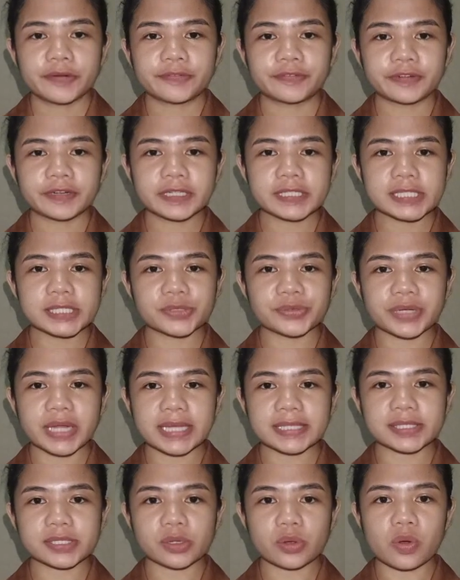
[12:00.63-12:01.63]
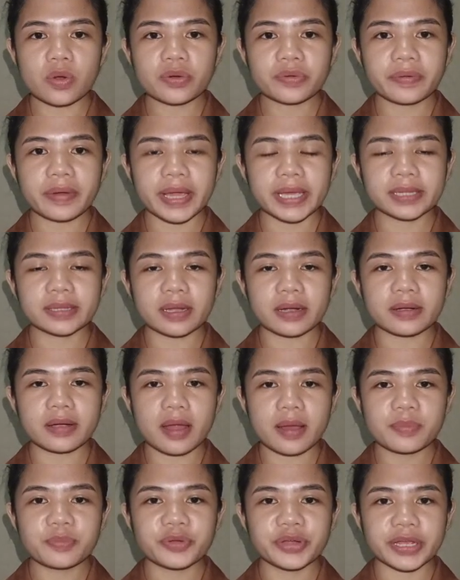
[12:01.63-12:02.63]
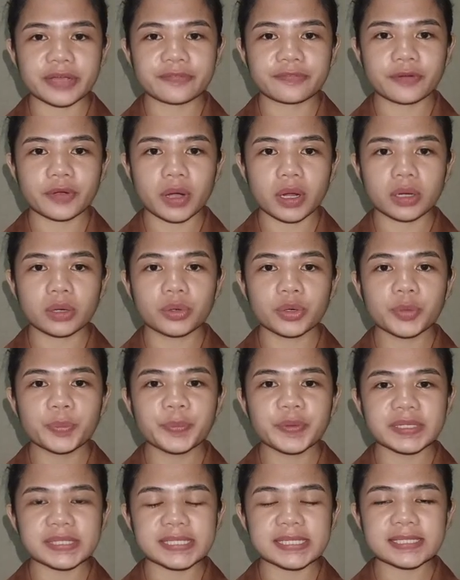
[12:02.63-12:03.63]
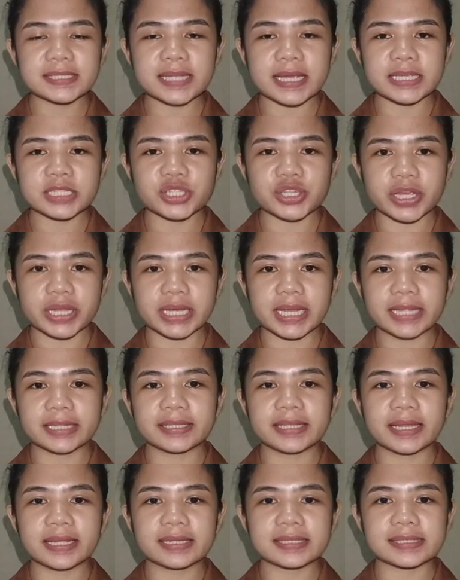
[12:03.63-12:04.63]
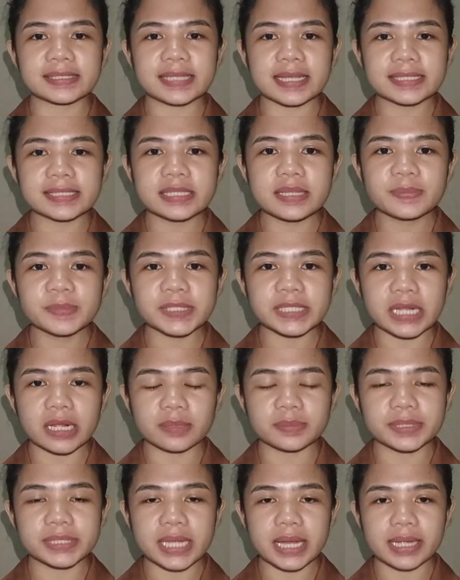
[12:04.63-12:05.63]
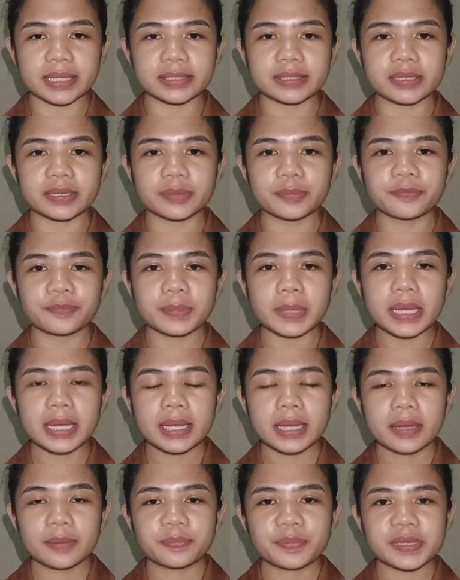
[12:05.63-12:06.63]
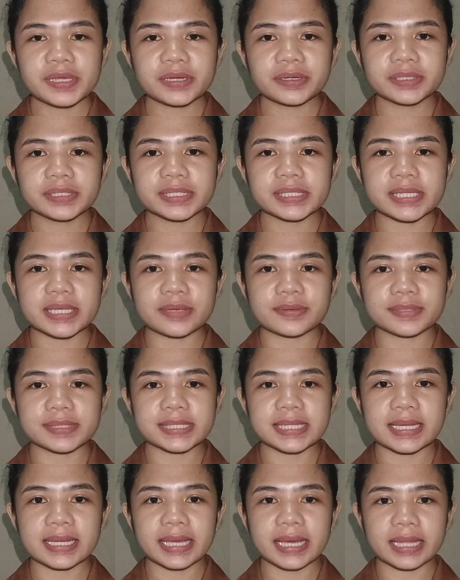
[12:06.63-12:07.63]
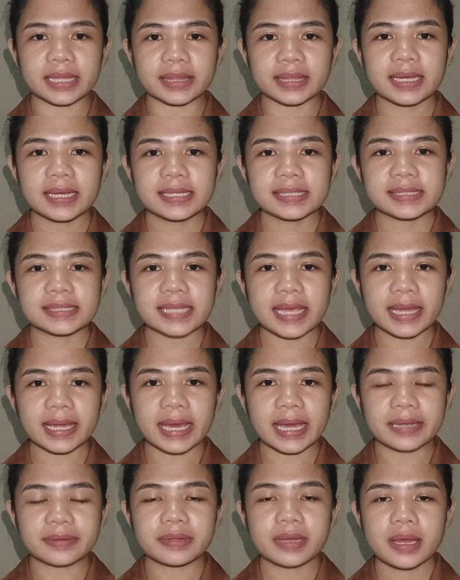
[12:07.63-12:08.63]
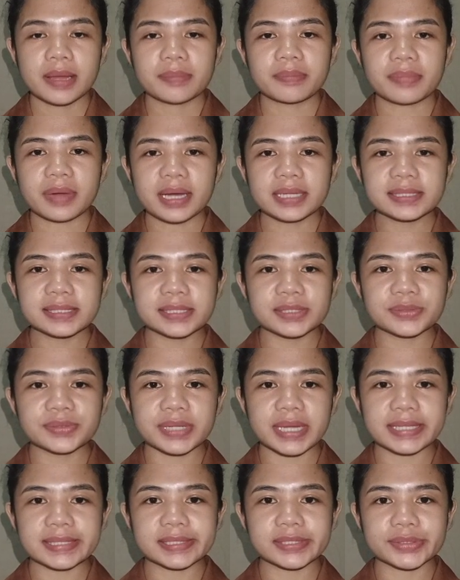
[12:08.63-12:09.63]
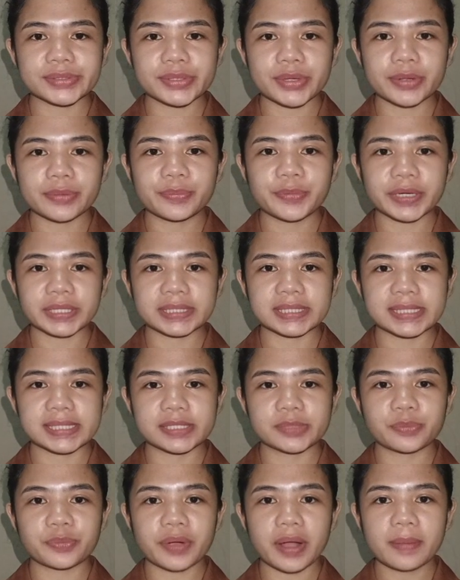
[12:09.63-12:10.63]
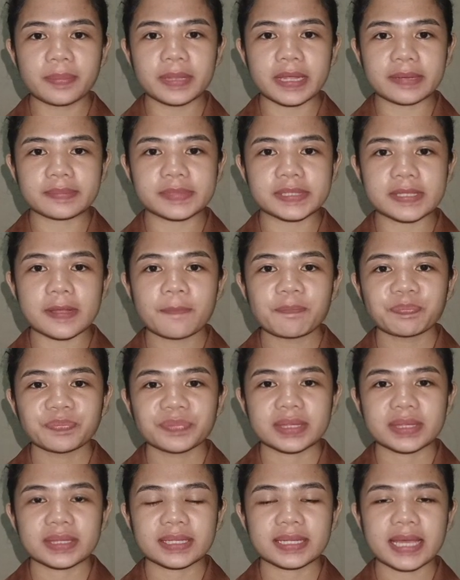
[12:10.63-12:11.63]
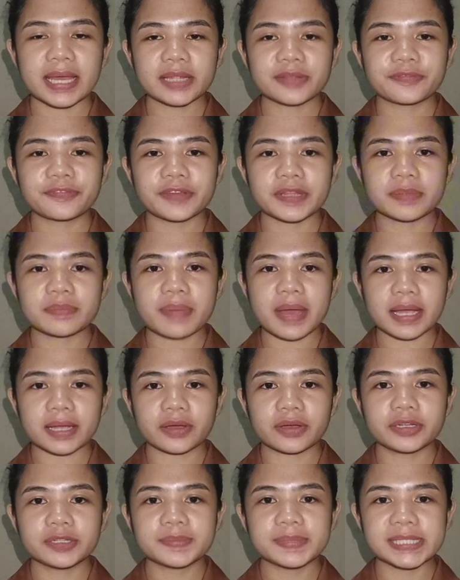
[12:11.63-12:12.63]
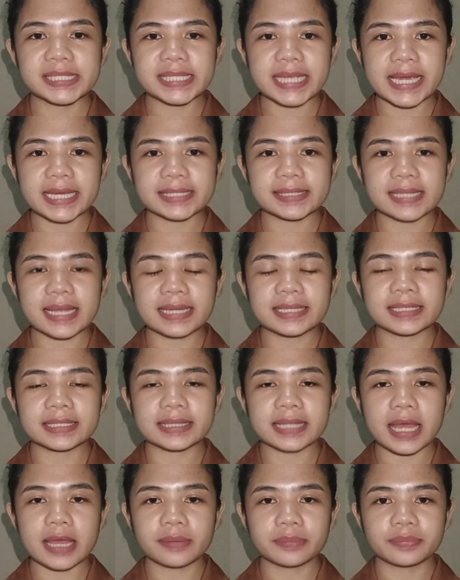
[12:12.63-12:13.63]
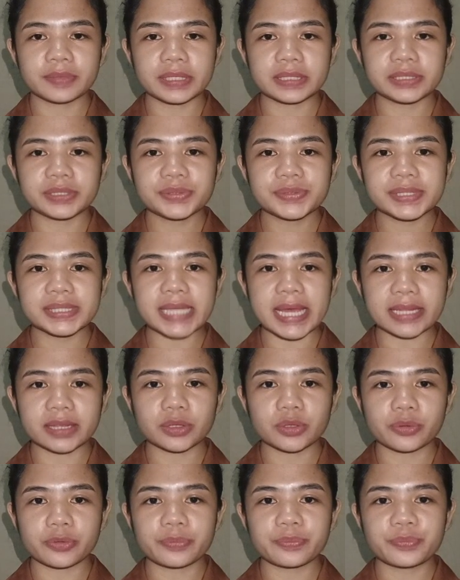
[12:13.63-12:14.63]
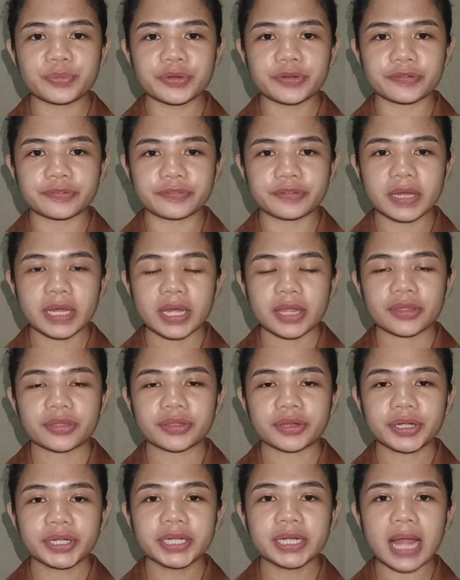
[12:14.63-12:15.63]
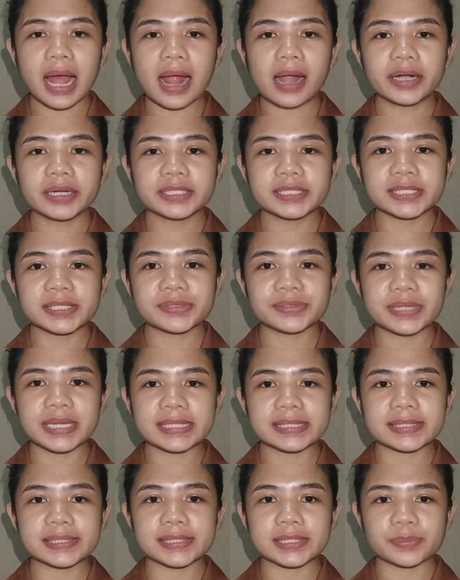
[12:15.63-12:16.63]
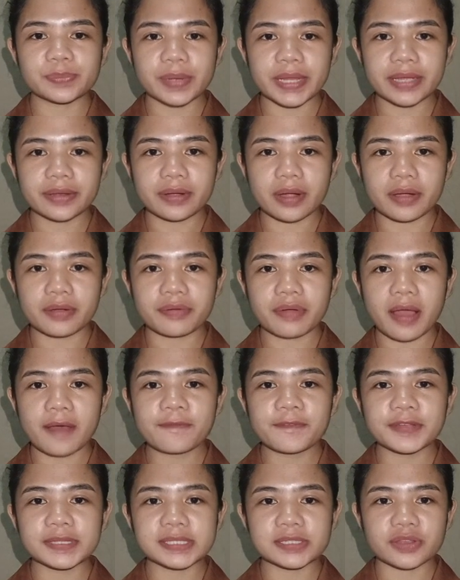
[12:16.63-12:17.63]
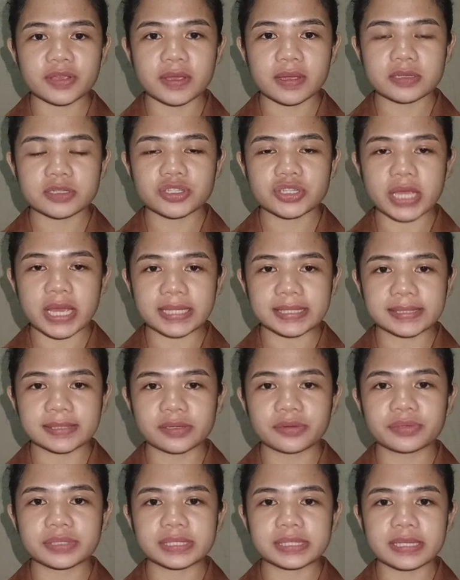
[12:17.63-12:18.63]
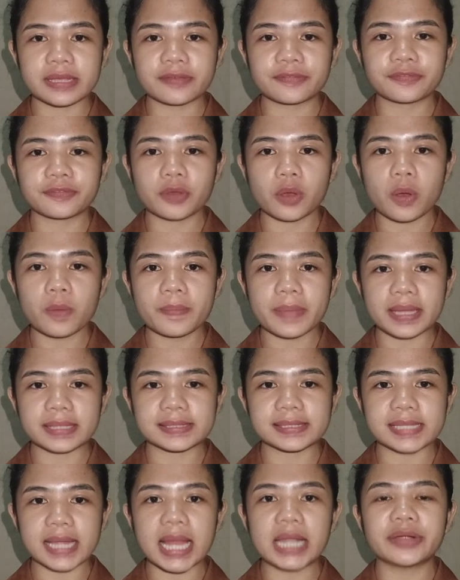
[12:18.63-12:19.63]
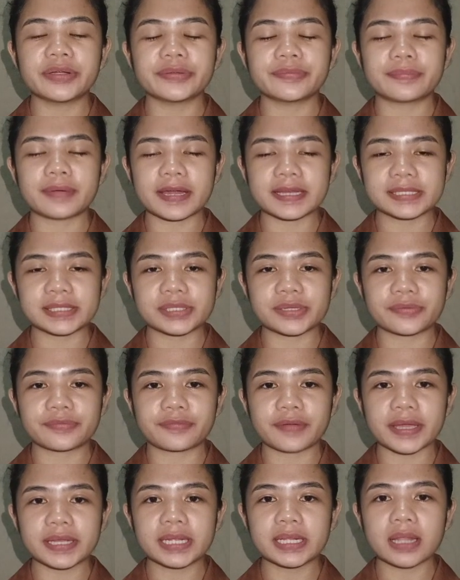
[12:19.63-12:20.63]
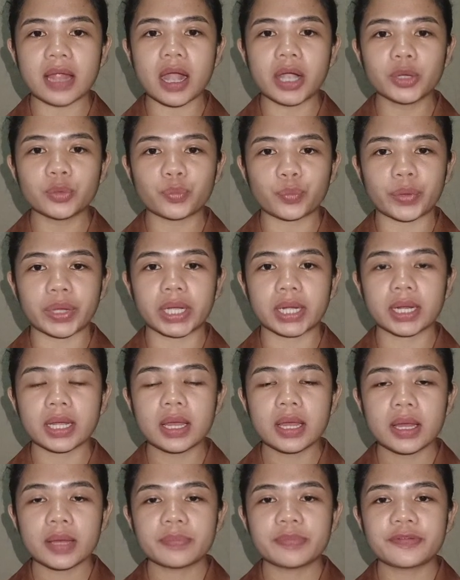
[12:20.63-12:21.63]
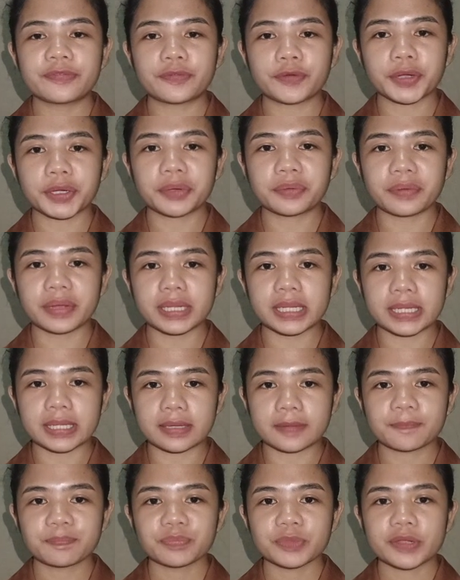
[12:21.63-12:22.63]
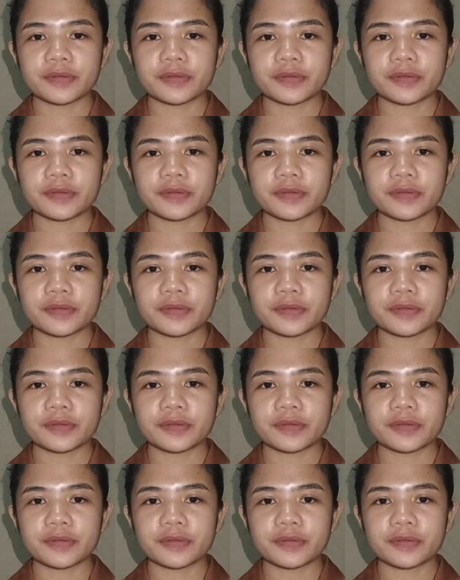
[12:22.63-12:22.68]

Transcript: First, students co-create a rubric for a group presentation and then assess themselves and their peers using it. Second, math students solve practice problems, get feedback on mistakes, and attempt a new set to improve. Third, art students display a rough sketches, receive comments, and revise their final artwork before grading.